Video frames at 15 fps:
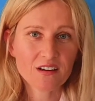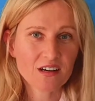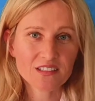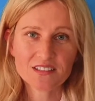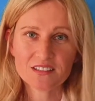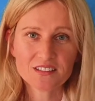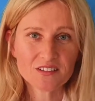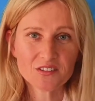I
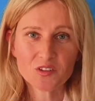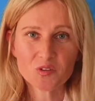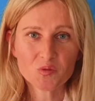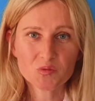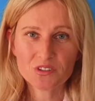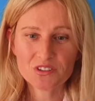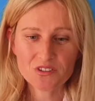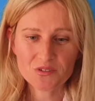didn't know
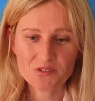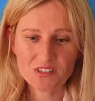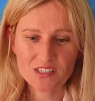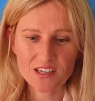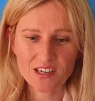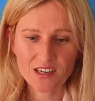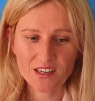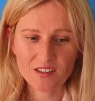what to
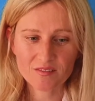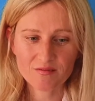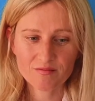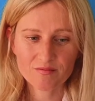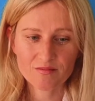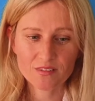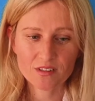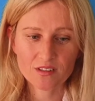say.
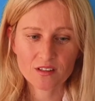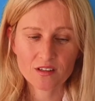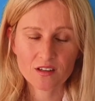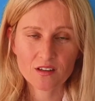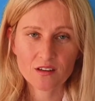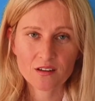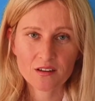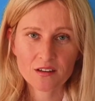
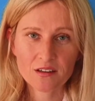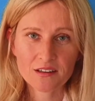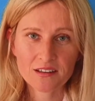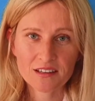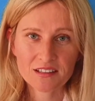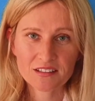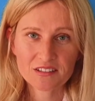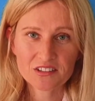
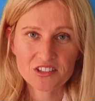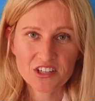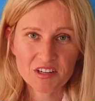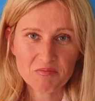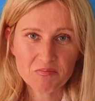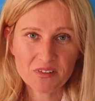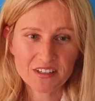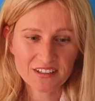And
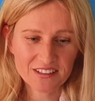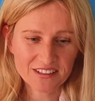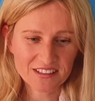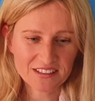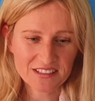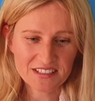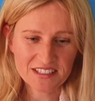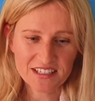trembling
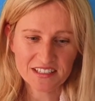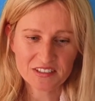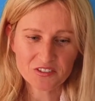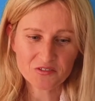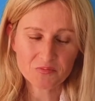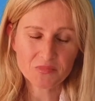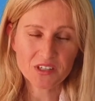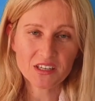inside
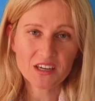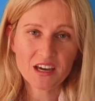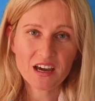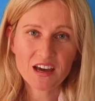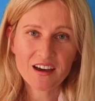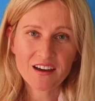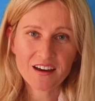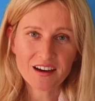of me,
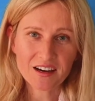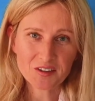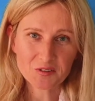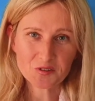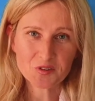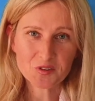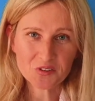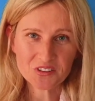I
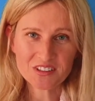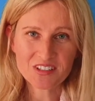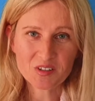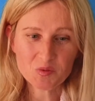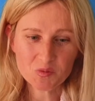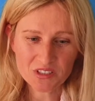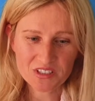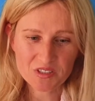could only
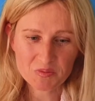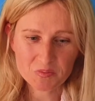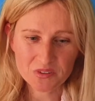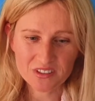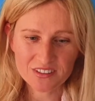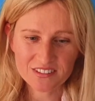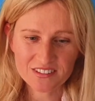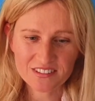
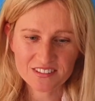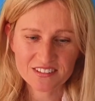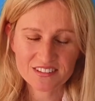whisper,